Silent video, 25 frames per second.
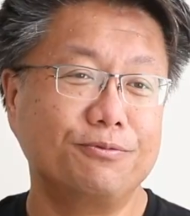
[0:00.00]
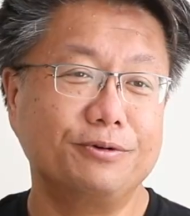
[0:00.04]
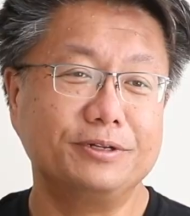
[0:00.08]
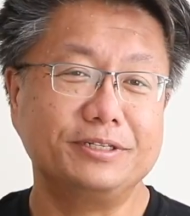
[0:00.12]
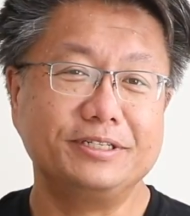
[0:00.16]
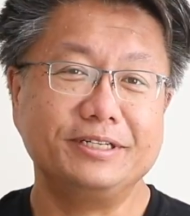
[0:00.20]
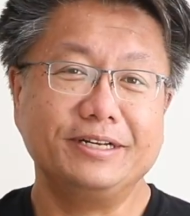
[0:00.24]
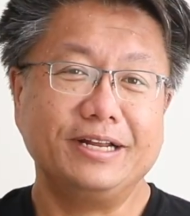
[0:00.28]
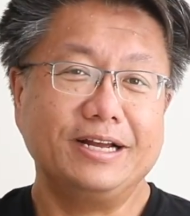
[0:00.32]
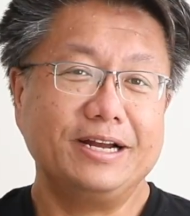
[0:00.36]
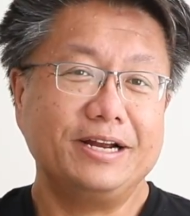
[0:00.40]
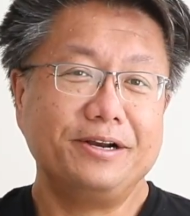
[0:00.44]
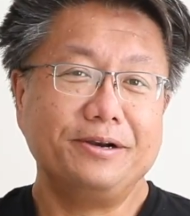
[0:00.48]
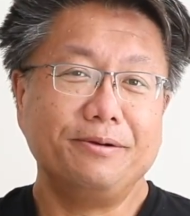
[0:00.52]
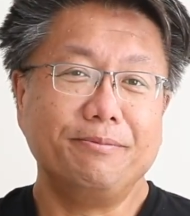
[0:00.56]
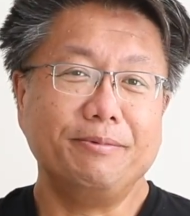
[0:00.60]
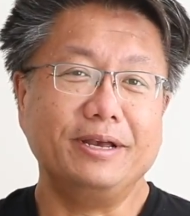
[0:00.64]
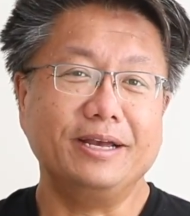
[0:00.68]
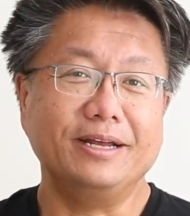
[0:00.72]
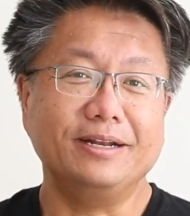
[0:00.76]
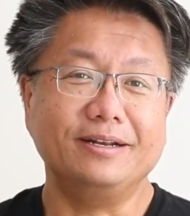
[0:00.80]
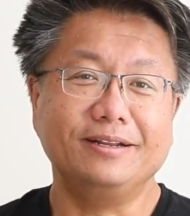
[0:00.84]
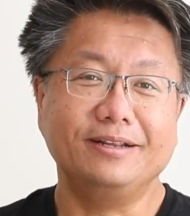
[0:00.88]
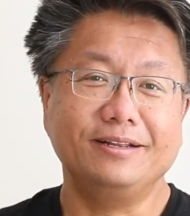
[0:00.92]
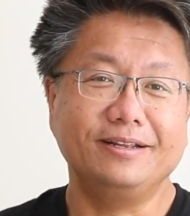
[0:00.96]
What's an
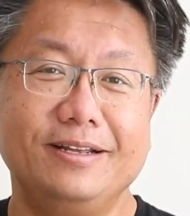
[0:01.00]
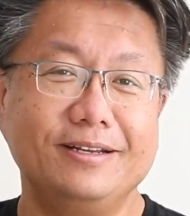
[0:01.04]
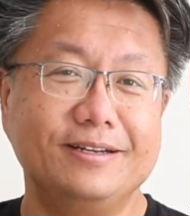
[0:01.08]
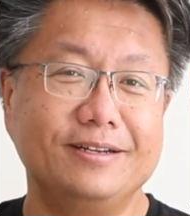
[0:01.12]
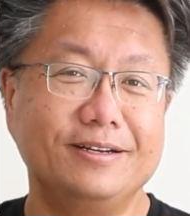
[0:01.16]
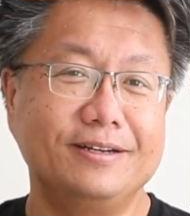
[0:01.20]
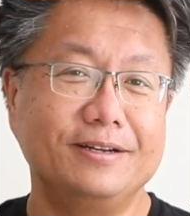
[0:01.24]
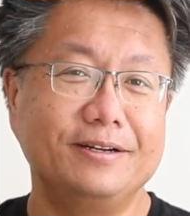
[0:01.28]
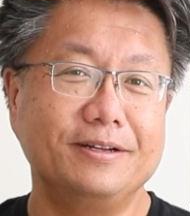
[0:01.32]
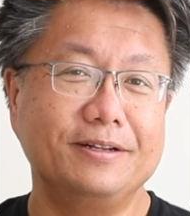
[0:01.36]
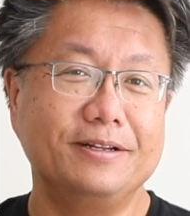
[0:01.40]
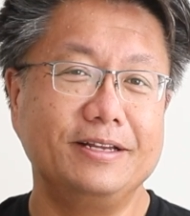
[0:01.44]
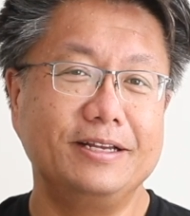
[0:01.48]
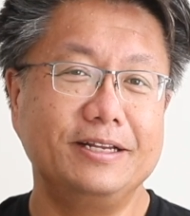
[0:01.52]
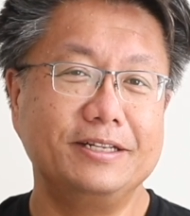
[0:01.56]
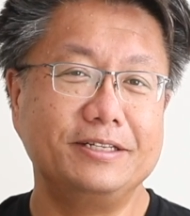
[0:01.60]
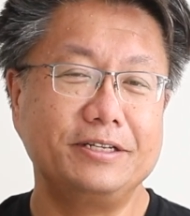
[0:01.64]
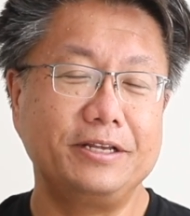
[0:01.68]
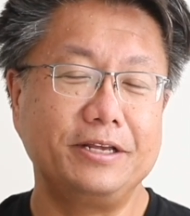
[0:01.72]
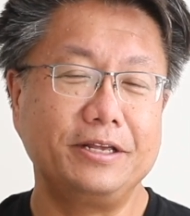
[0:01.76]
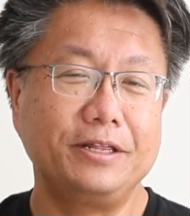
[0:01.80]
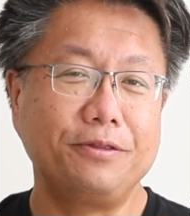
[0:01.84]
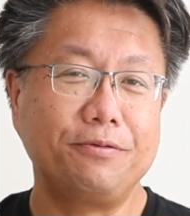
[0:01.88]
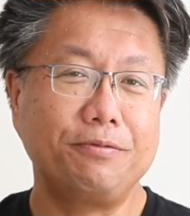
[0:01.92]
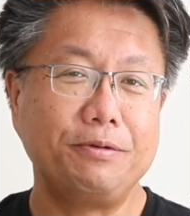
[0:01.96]
Ironman? It's
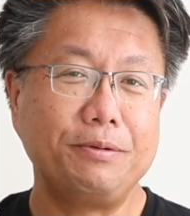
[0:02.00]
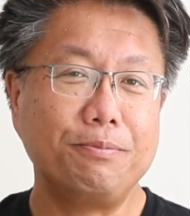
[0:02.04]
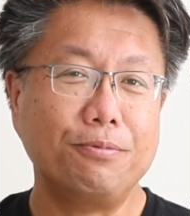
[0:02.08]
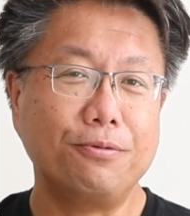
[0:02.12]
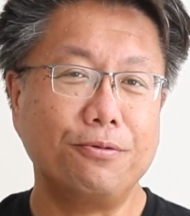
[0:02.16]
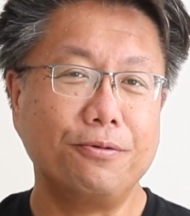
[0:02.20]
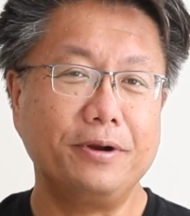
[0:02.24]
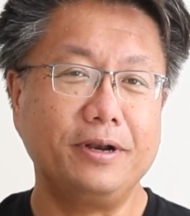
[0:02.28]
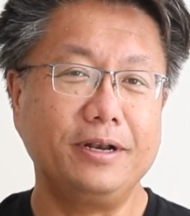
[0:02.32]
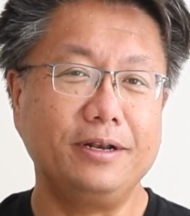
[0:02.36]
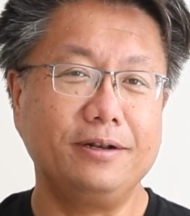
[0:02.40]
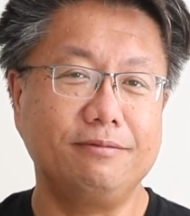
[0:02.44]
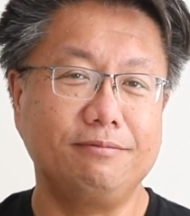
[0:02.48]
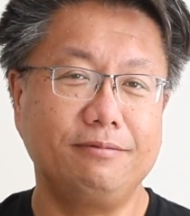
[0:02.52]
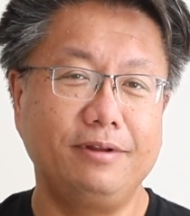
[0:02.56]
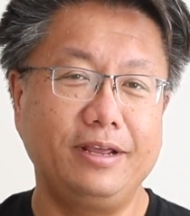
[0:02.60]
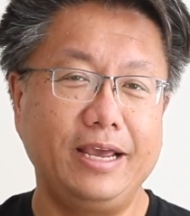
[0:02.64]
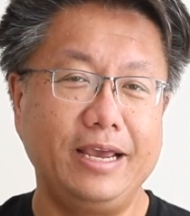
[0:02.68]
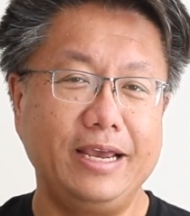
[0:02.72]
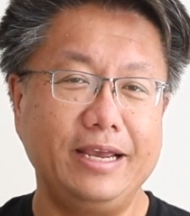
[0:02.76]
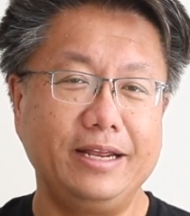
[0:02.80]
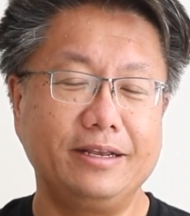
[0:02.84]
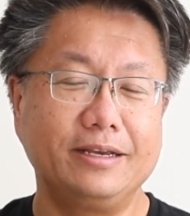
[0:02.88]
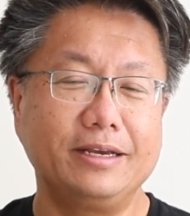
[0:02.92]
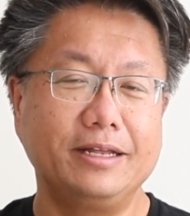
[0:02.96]
a
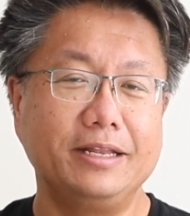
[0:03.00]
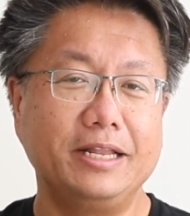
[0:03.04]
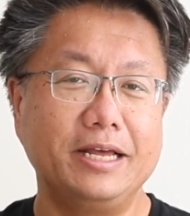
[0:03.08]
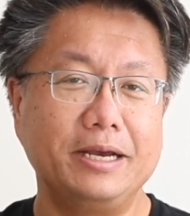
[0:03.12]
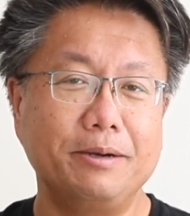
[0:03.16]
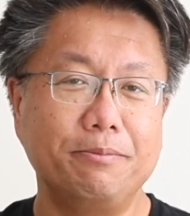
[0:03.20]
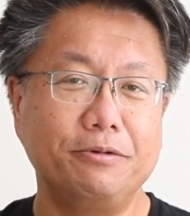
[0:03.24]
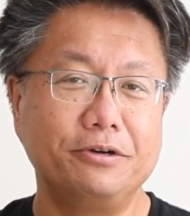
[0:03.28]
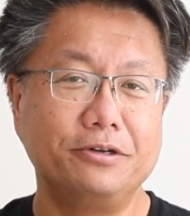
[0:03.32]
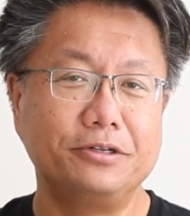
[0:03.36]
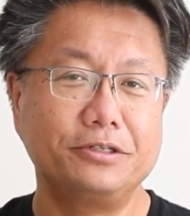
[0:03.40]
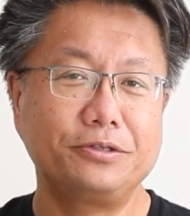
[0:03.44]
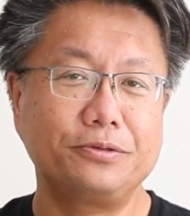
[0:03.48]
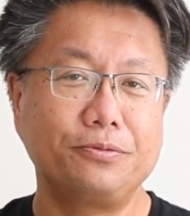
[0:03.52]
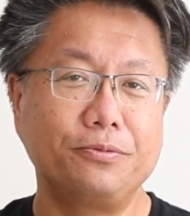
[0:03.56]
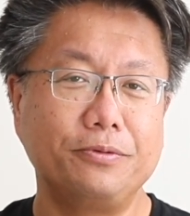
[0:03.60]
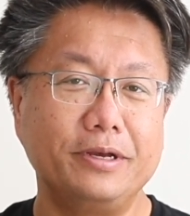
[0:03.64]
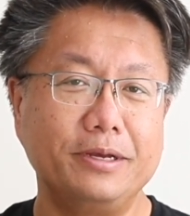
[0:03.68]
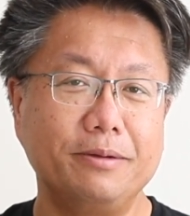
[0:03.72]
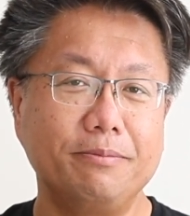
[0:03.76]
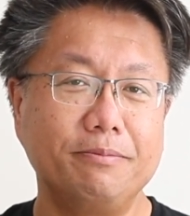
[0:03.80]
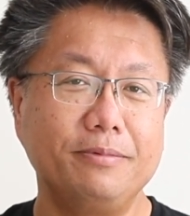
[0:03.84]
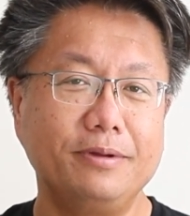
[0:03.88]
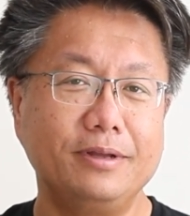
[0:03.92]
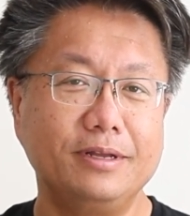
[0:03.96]
3.8 kilometer
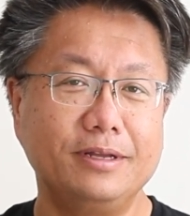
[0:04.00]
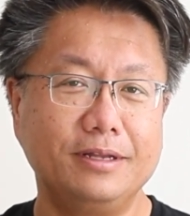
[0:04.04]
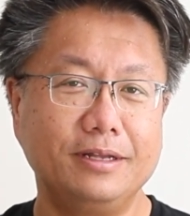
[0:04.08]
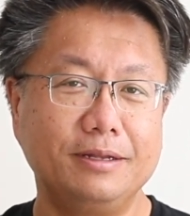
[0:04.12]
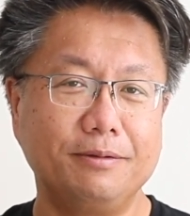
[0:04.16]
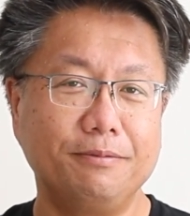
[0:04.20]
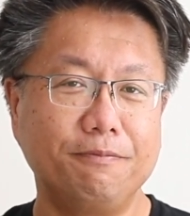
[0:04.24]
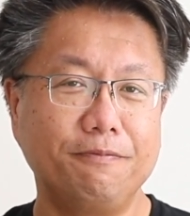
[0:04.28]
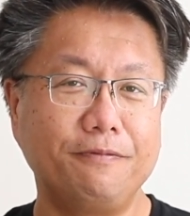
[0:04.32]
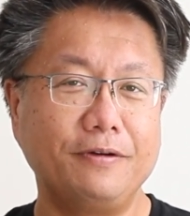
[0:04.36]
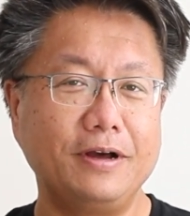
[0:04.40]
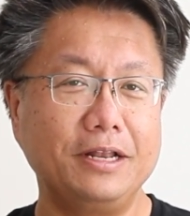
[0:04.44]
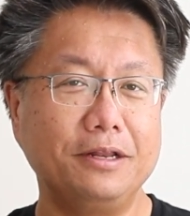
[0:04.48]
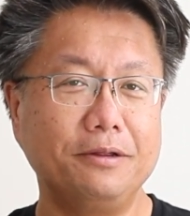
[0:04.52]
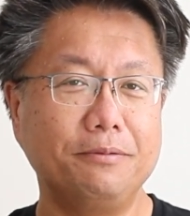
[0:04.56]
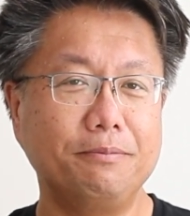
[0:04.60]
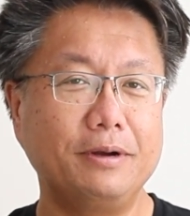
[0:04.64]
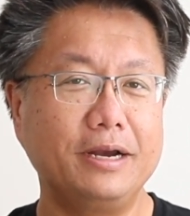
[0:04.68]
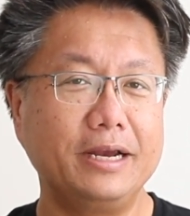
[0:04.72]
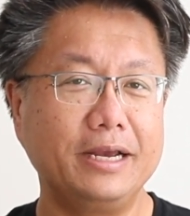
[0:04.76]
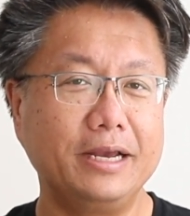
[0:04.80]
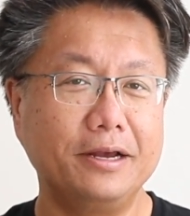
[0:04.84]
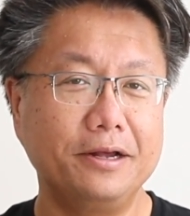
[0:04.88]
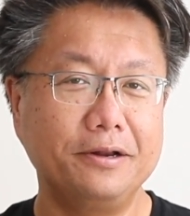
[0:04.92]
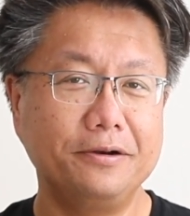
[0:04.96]
swim, followed
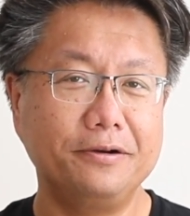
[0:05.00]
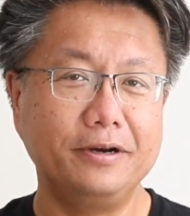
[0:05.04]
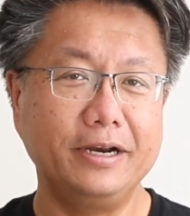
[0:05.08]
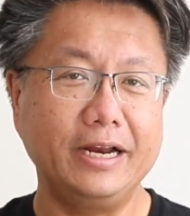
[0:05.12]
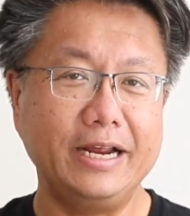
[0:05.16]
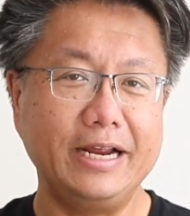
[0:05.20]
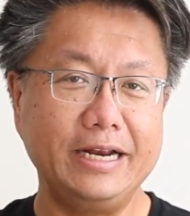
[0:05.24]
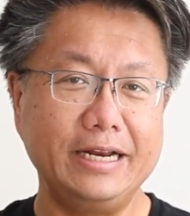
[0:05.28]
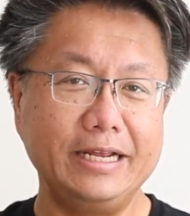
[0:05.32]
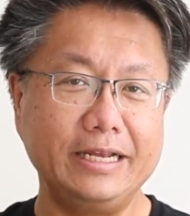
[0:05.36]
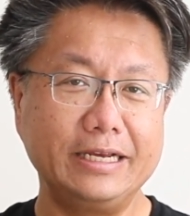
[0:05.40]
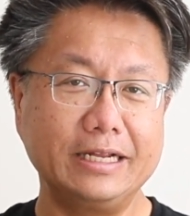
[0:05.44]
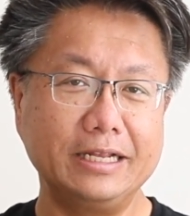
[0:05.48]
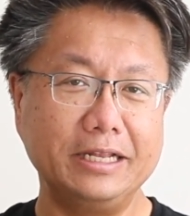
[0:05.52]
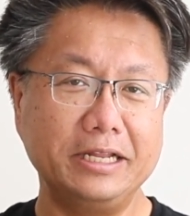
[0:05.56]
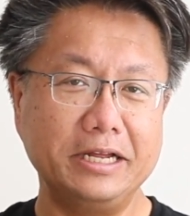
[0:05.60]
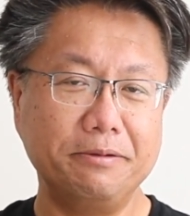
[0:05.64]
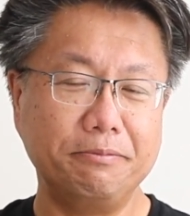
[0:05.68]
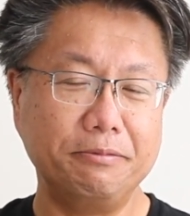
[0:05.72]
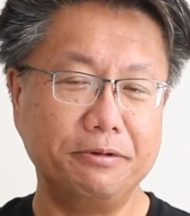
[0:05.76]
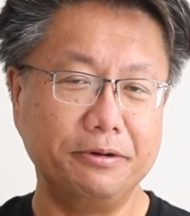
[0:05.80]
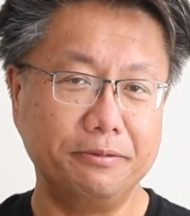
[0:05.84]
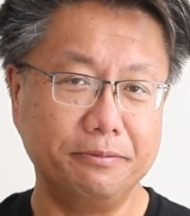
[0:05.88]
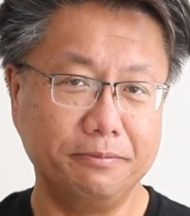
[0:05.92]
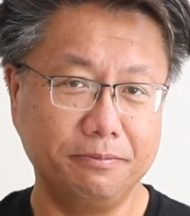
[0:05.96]
by a 180
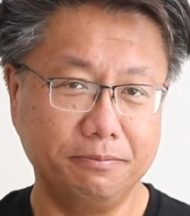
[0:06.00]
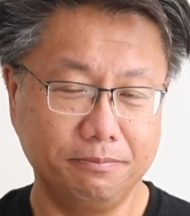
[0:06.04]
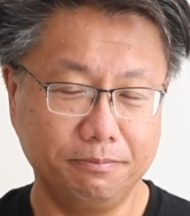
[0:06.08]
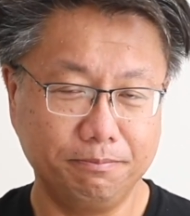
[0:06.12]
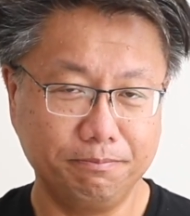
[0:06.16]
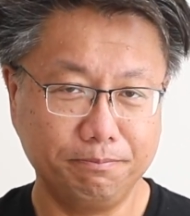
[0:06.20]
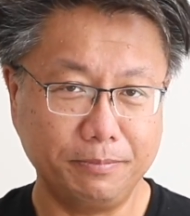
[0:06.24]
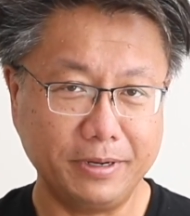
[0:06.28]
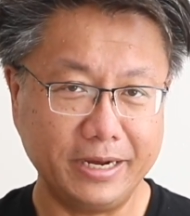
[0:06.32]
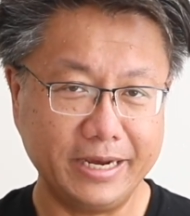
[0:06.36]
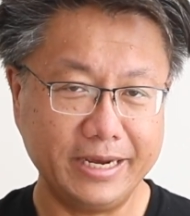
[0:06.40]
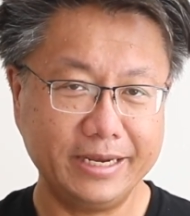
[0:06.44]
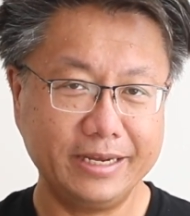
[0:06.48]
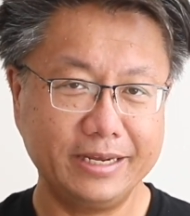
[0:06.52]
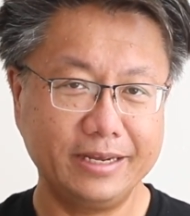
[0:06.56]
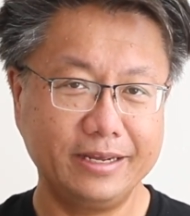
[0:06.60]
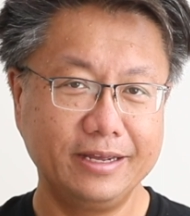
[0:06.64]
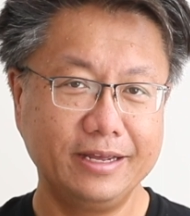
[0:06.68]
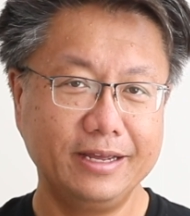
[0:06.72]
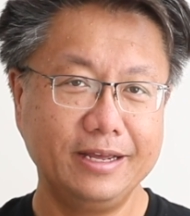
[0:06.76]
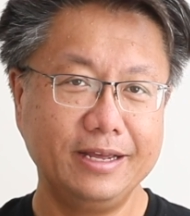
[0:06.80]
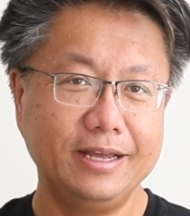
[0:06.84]
kilometer bike,